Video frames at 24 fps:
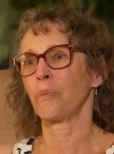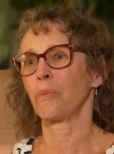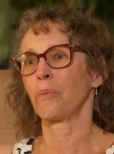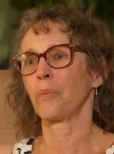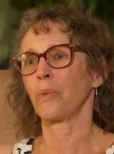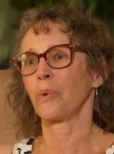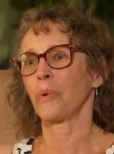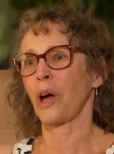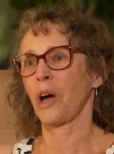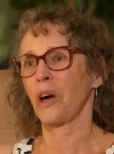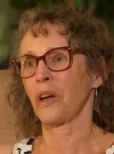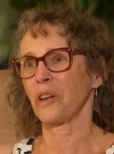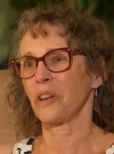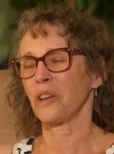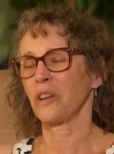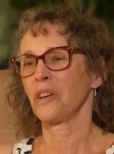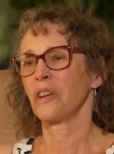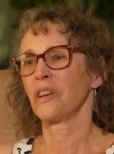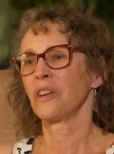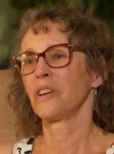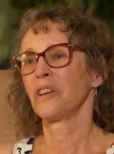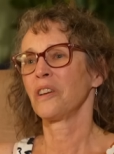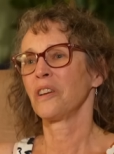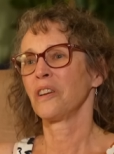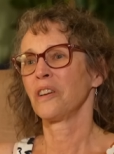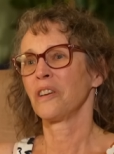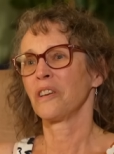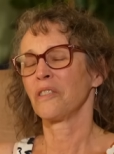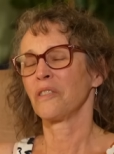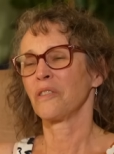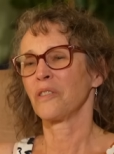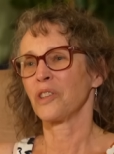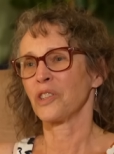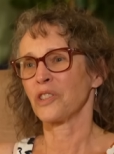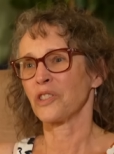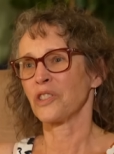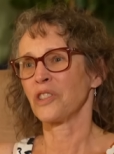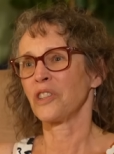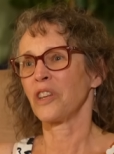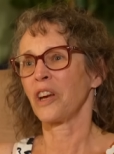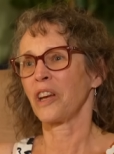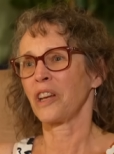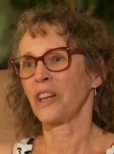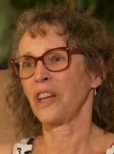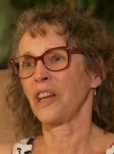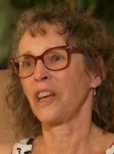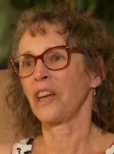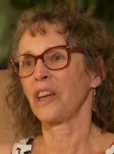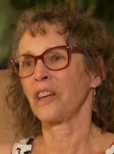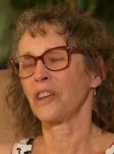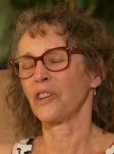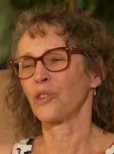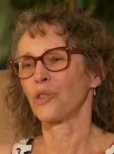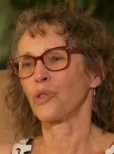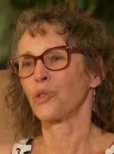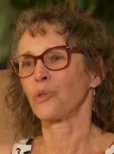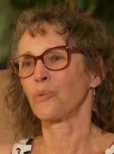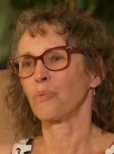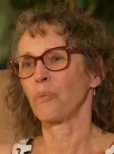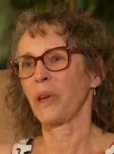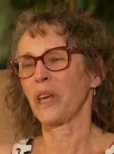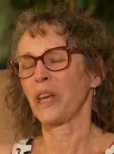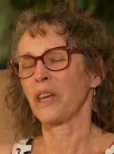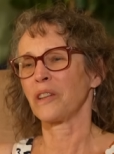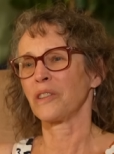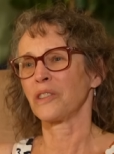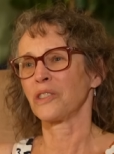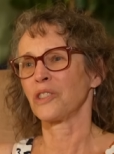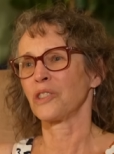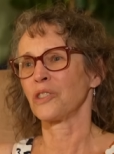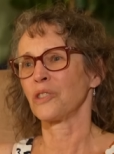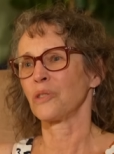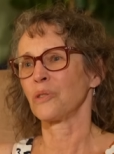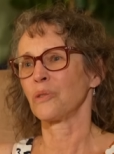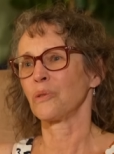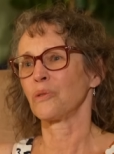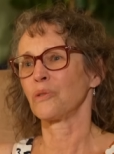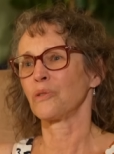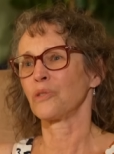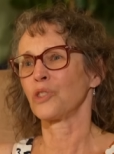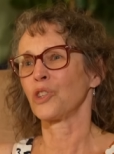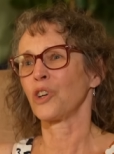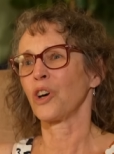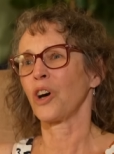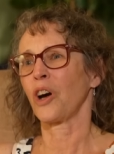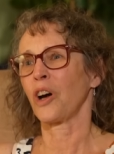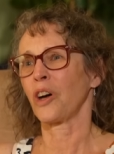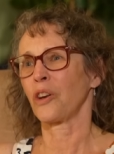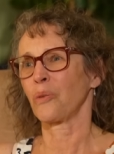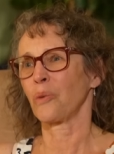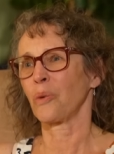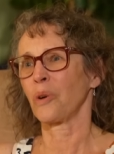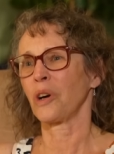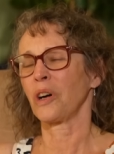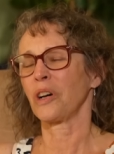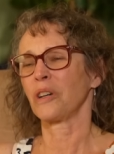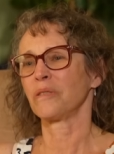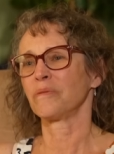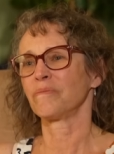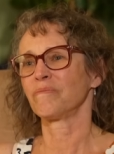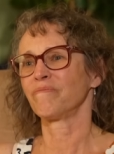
brought this ninety-eight-year-old man to, to Ottawa.